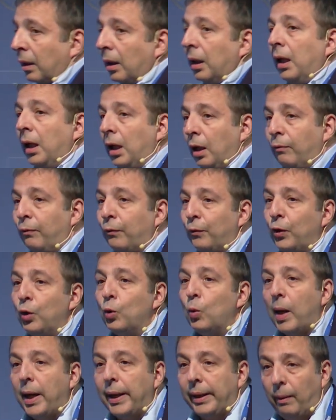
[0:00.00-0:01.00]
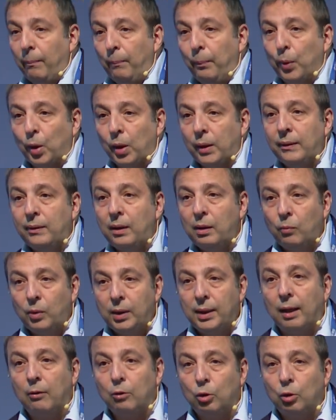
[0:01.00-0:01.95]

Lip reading: if you are importing without